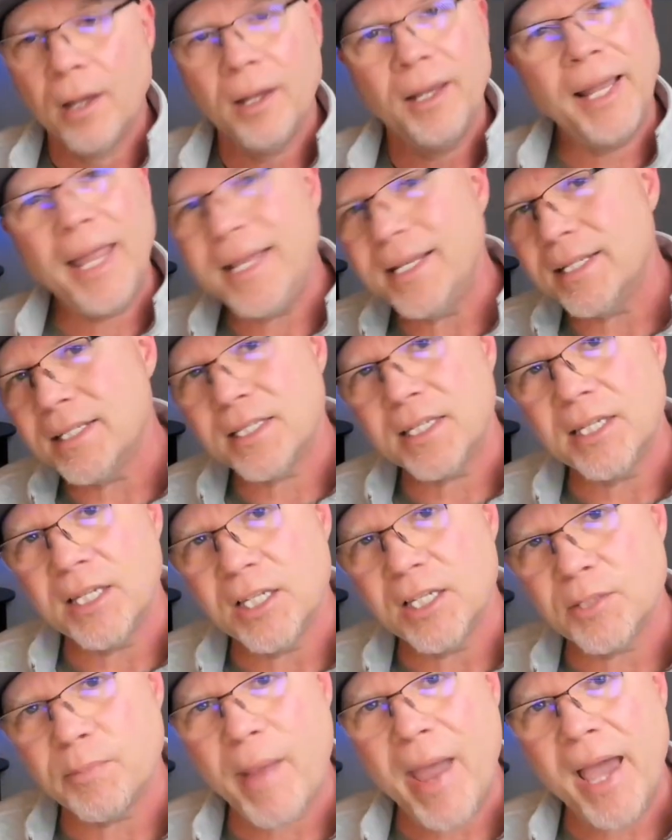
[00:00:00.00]
latency
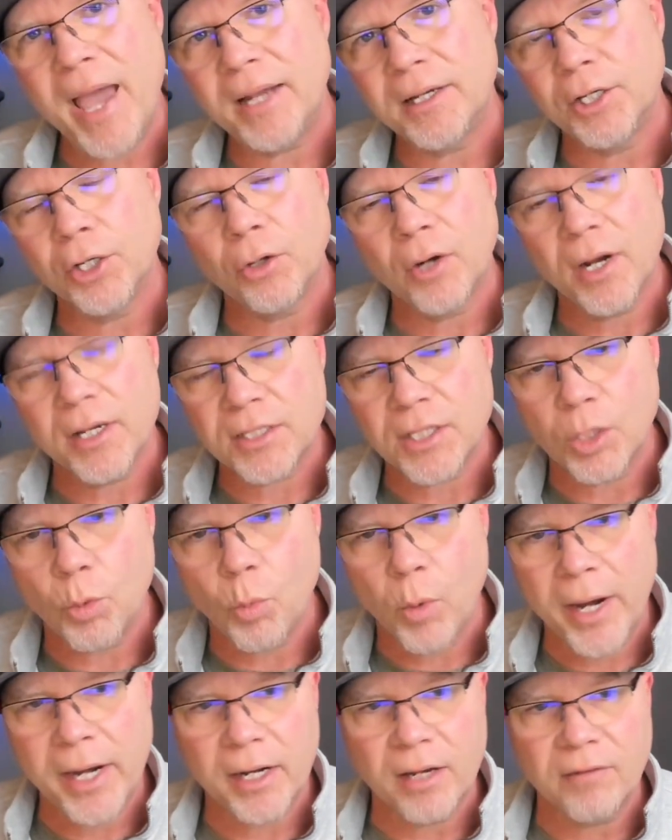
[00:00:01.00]
is bad in your
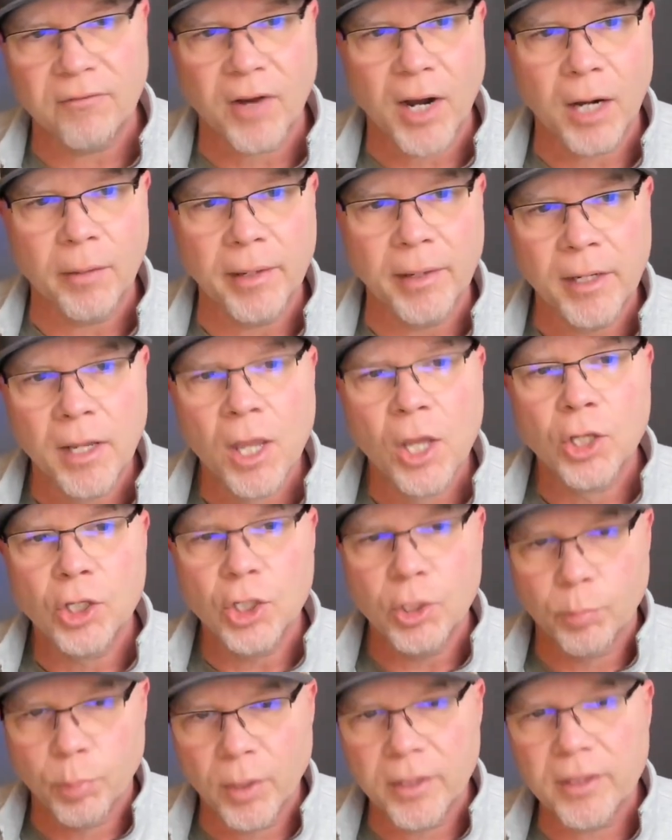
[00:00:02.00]
SD-WAN environment.
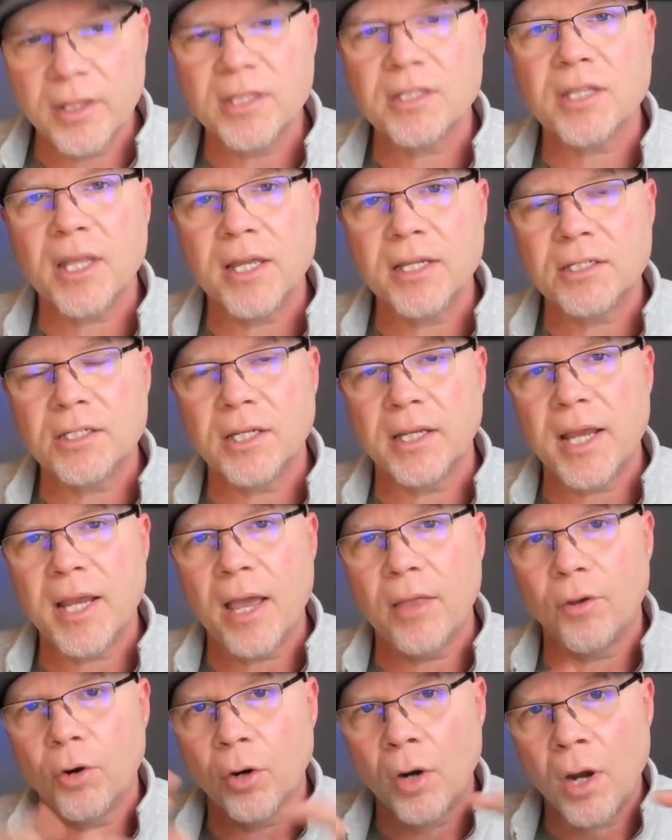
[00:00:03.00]
You bring these things
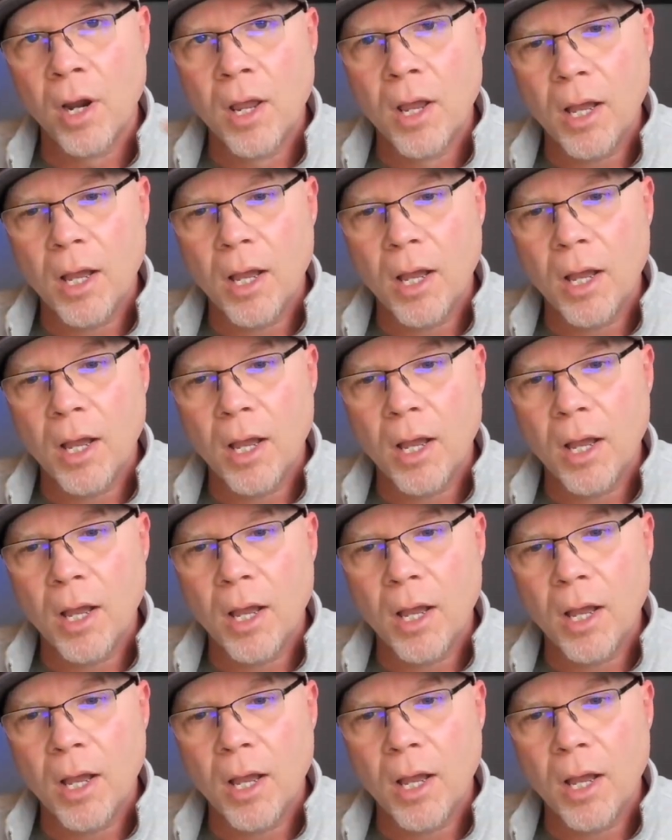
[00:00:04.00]
together,